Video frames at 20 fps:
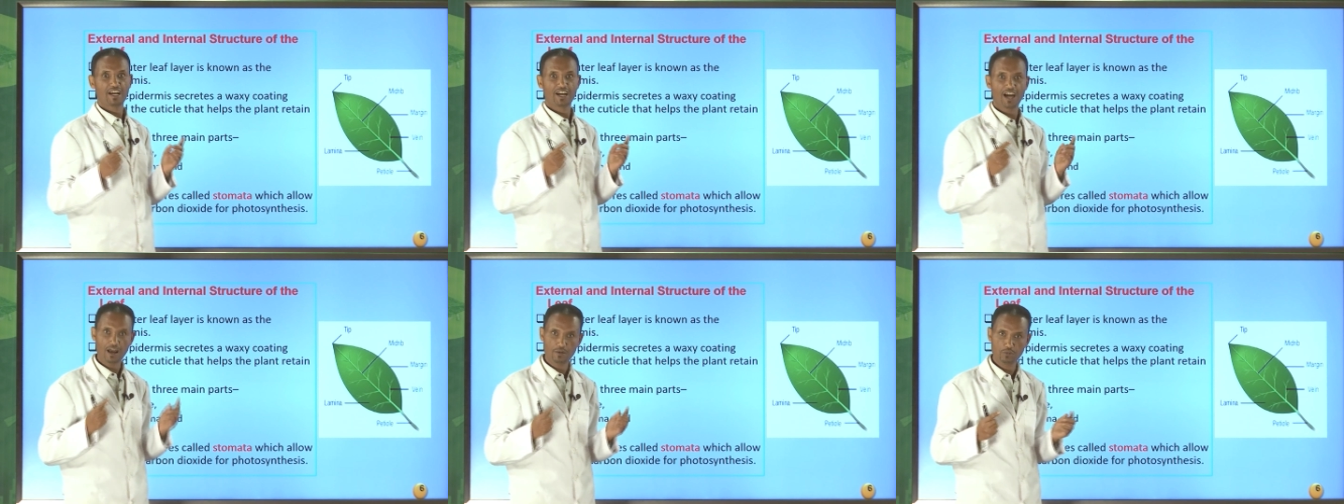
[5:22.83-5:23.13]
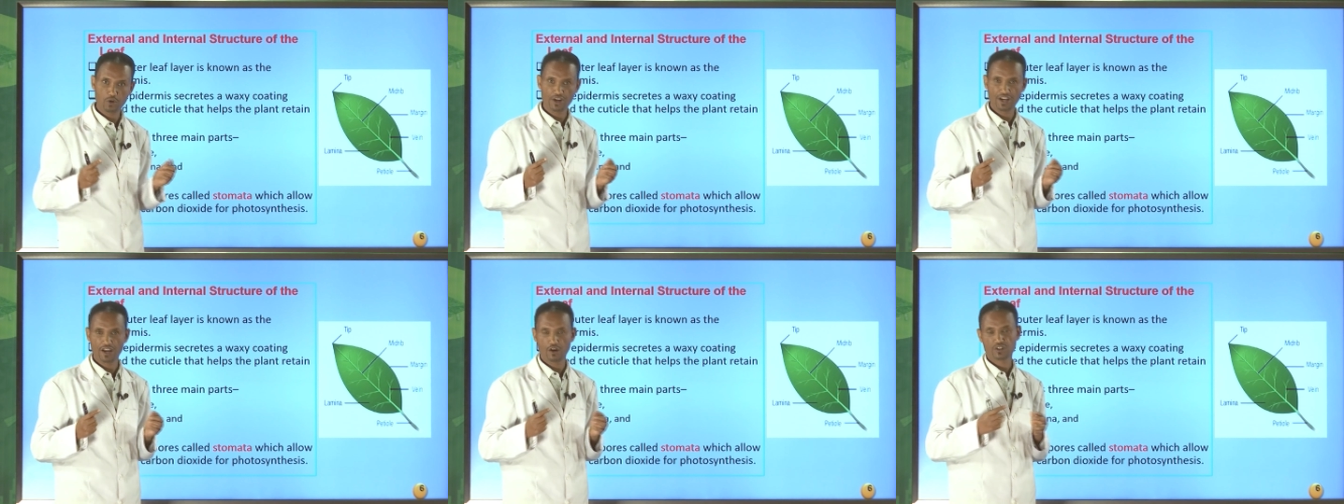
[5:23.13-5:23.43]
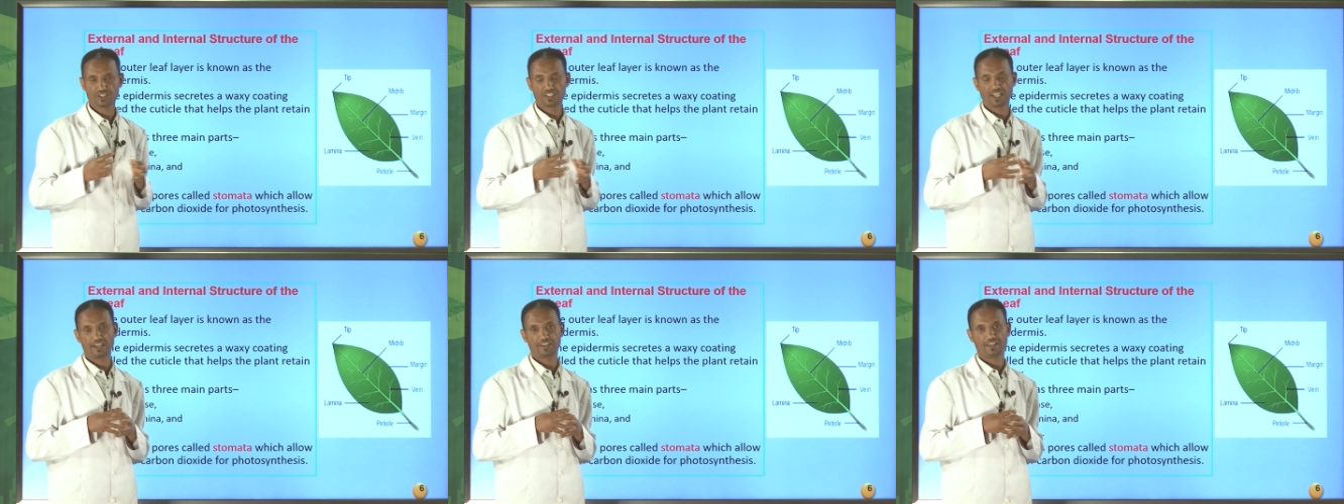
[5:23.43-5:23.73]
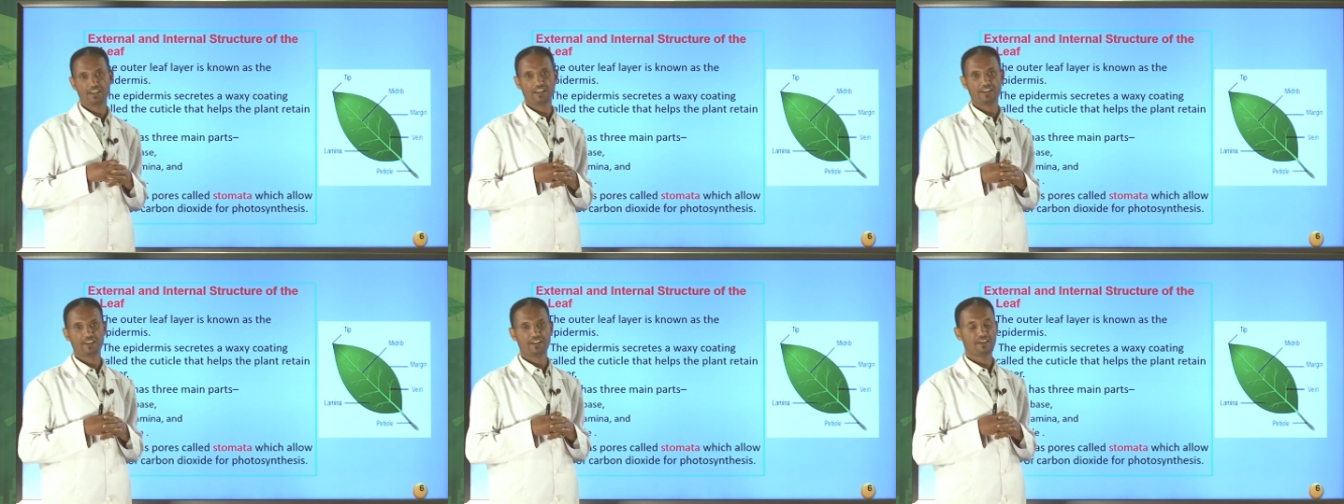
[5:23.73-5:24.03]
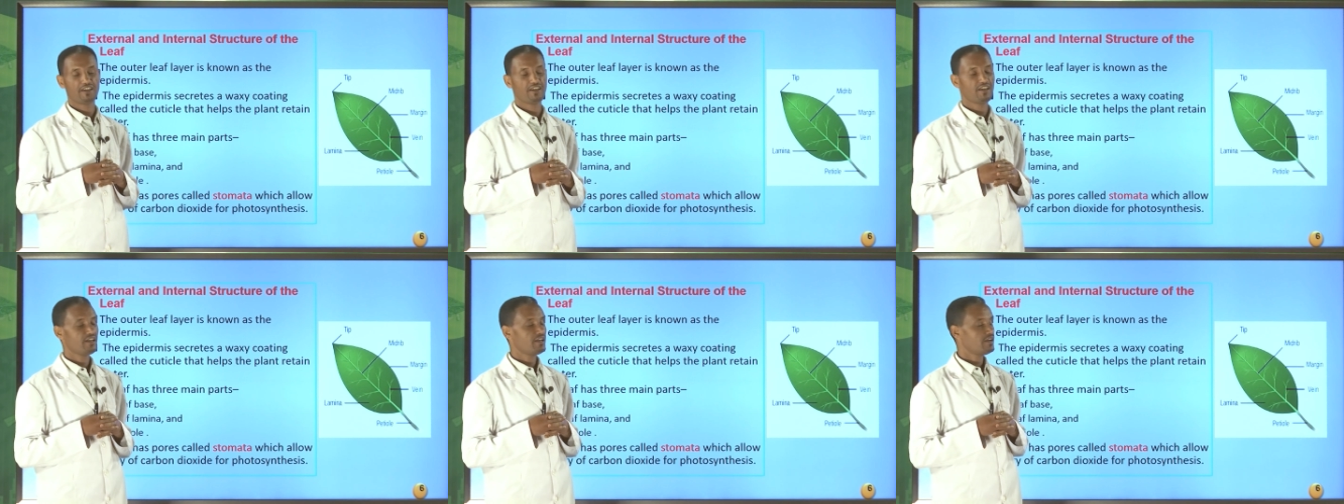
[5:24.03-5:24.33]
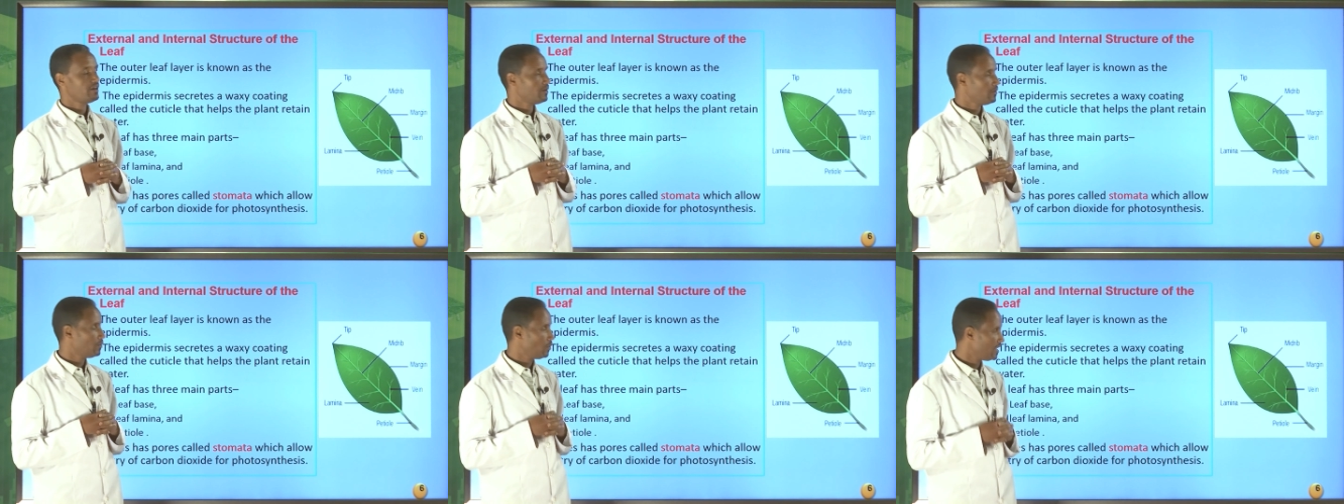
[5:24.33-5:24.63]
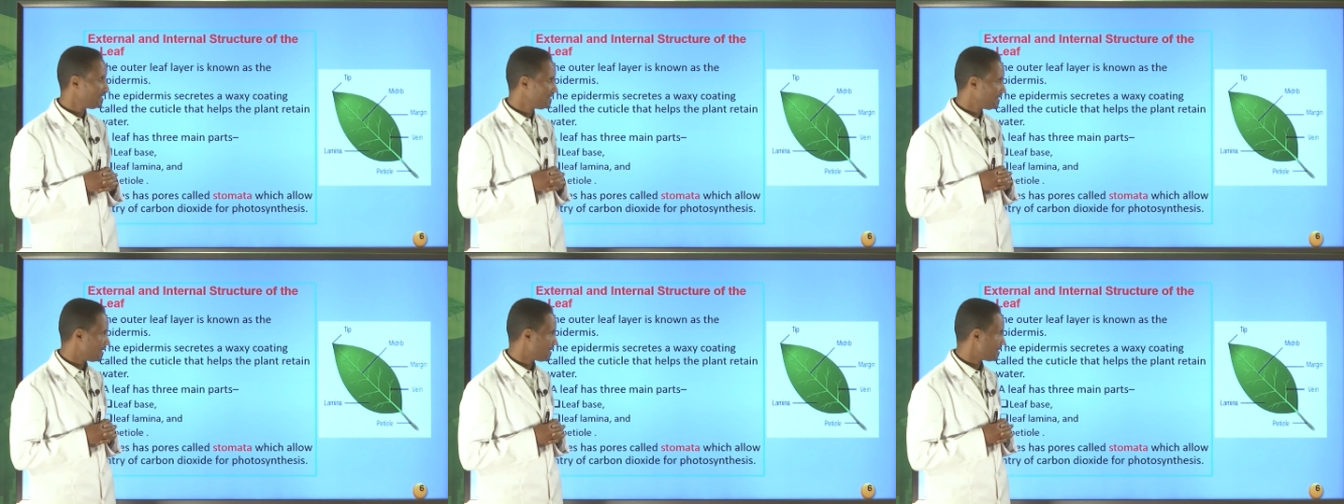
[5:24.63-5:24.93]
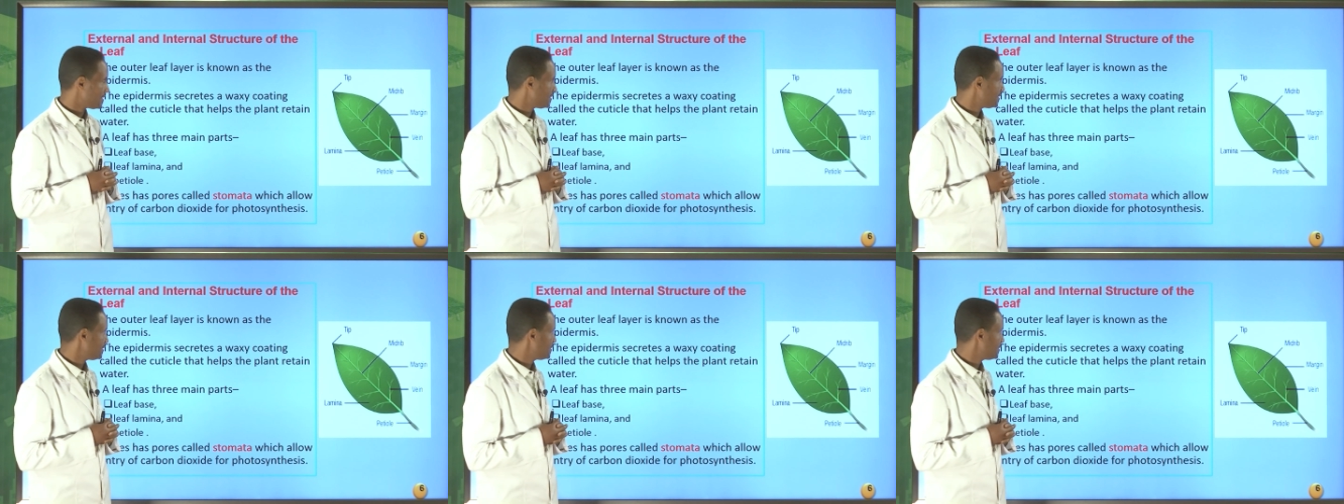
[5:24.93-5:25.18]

carbon dioxide and water.